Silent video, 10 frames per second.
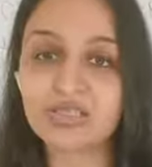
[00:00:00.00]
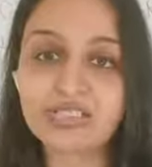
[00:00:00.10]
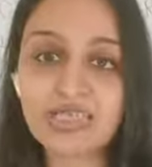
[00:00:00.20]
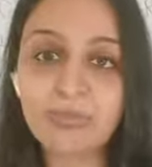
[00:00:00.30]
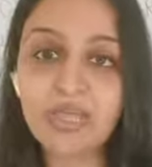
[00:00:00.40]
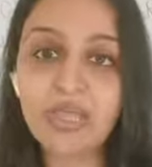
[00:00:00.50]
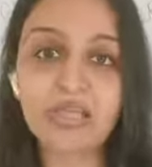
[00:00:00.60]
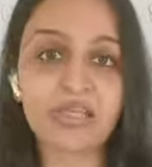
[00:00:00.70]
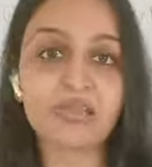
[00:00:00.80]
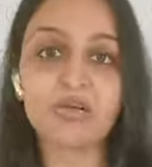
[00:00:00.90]
steaming
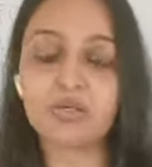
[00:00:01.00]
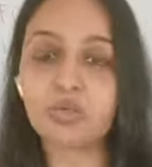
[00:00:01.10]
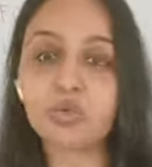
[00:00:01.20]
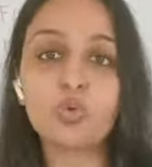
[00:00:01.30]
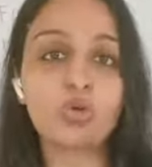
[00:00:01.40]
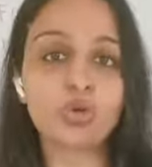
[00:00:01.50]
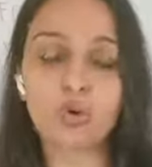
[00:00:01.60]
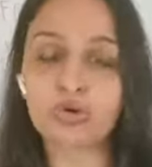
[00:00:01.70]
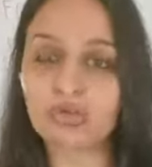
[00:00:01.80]
it either in a cooker or